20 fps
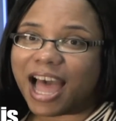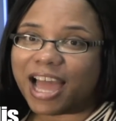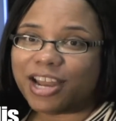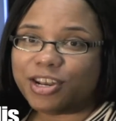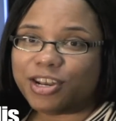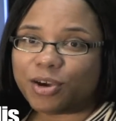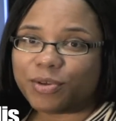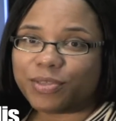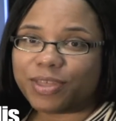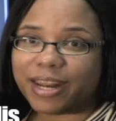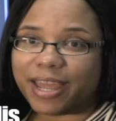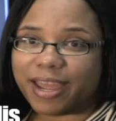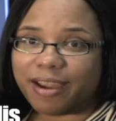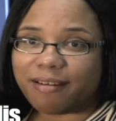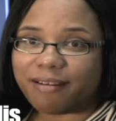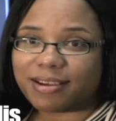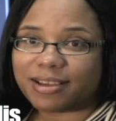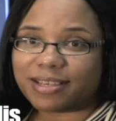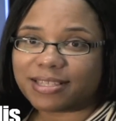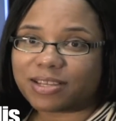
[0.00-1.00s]
I know that
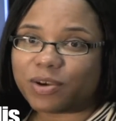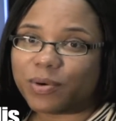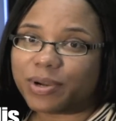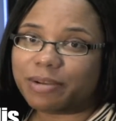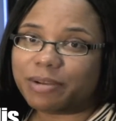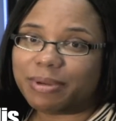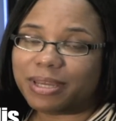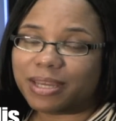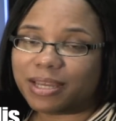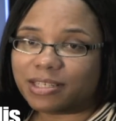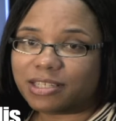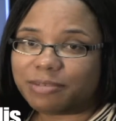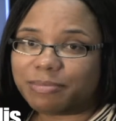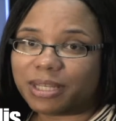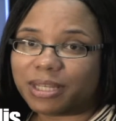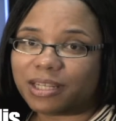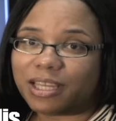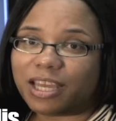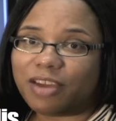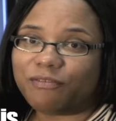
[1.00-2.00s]
Erica is going to be
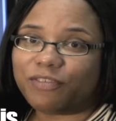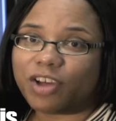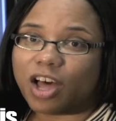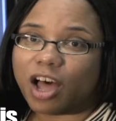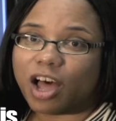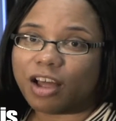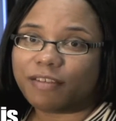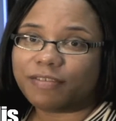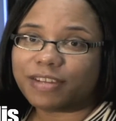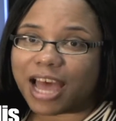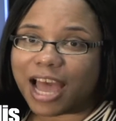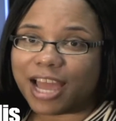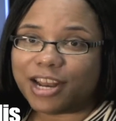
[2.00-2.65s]
intimately involved.